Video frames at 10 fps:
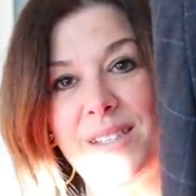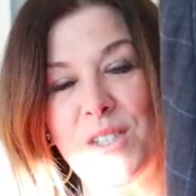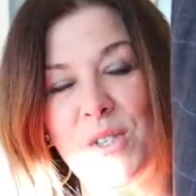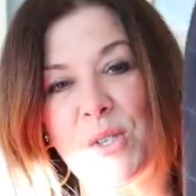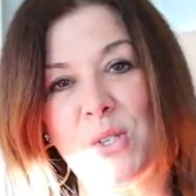
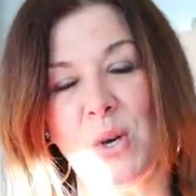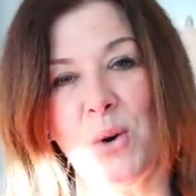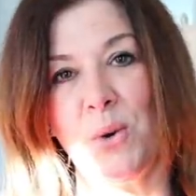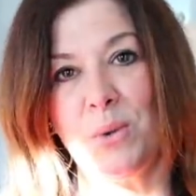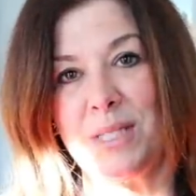Just
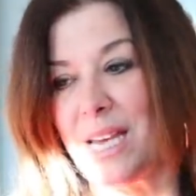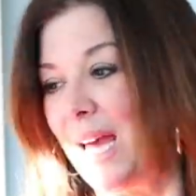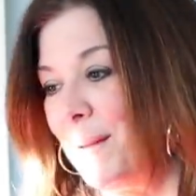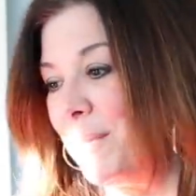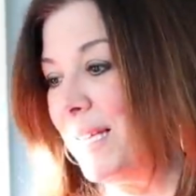so
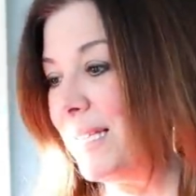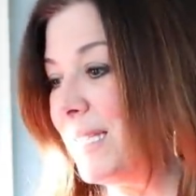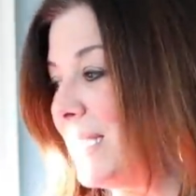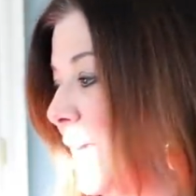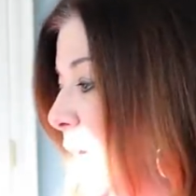
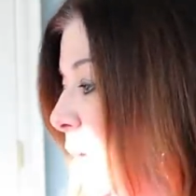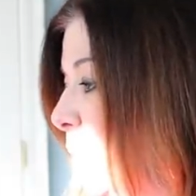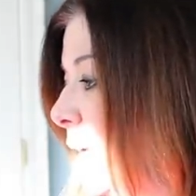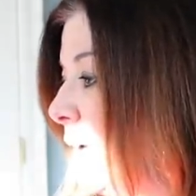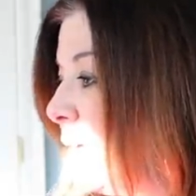timeless. We